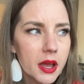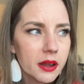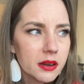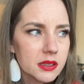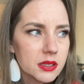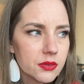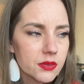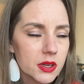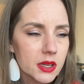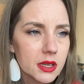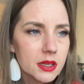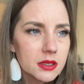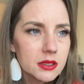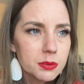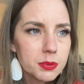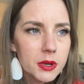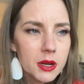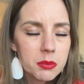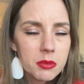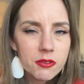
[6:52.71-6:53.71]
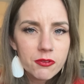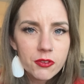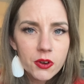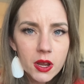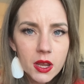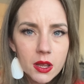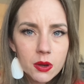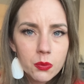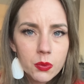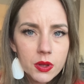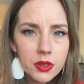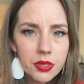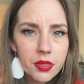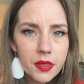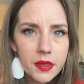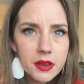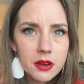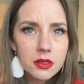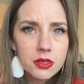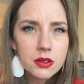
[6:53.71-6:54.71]
activities, but I'm afraid with
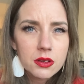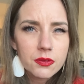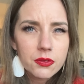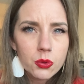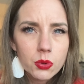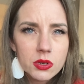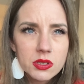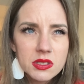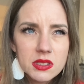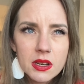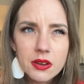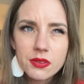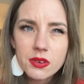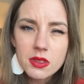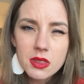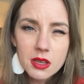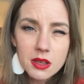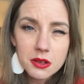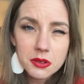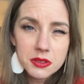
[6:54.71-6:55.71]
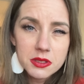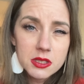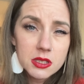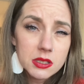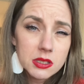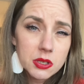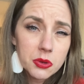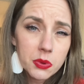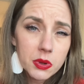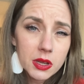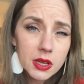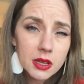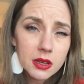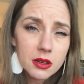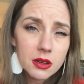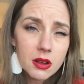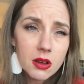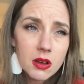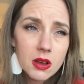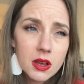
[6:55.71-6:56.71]
like the divorce and everything else that's
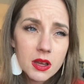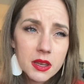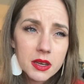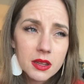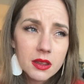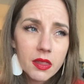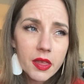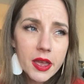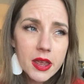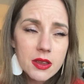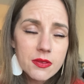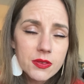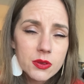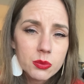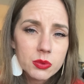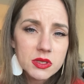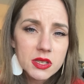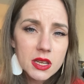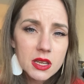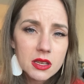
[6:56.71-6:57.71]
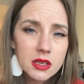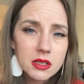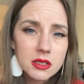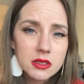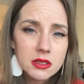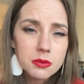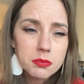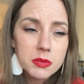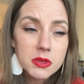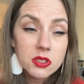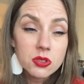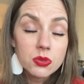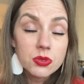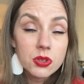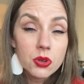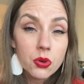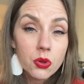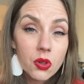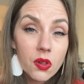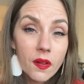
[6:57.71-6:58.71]
going on in life, it would take its mental
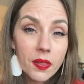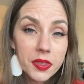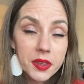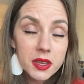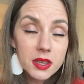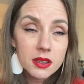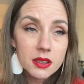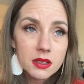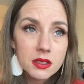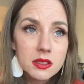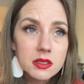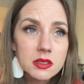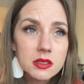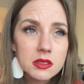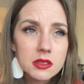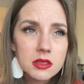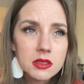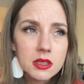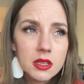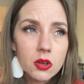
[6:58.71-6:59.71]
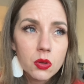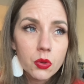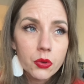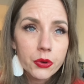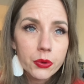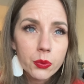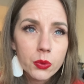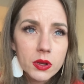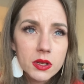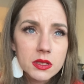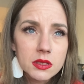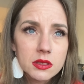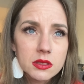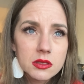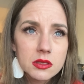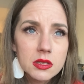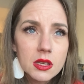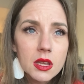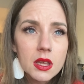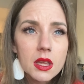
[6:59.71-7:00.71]
toll on the kids. The older
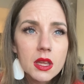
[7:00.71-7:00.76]
ones